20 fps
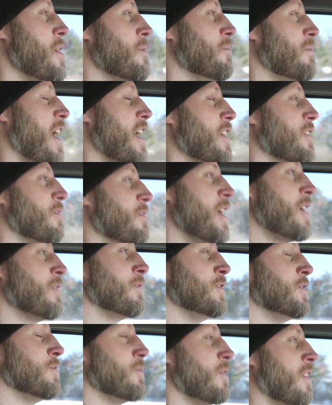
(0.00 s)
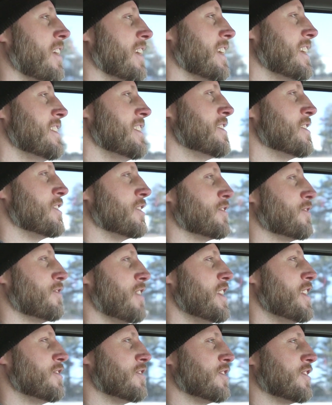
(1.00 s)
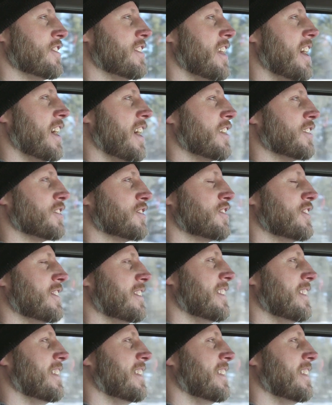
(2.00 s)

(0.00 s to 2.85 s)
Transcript: By the way, when you walk in, there's strangers in the house.